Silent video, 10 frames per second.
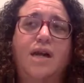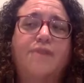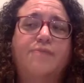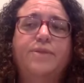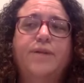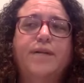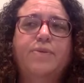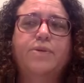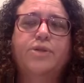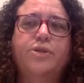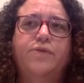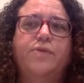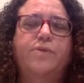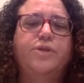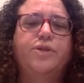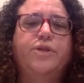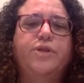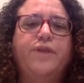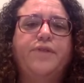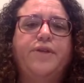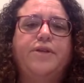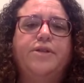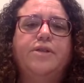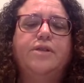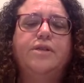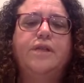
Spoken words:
I've been writing poetry for almost 35 years.